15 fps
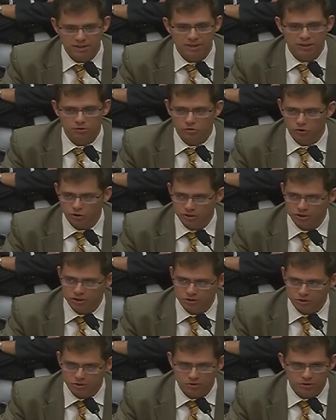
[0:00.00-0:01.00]
and laws
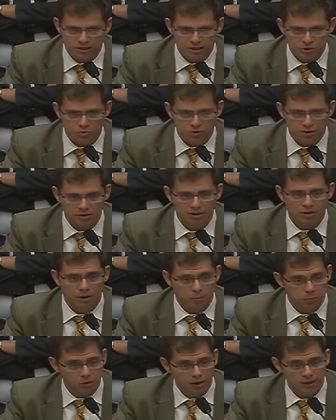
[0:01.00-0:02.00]
concerning Israel
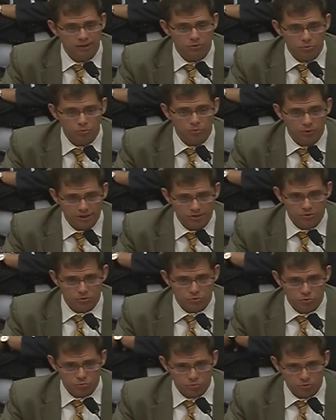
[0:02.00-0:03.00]
apply to
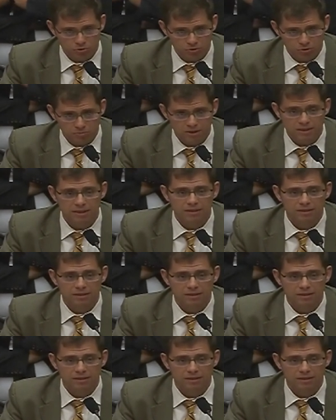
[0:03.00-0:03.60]
Western Jerusalem,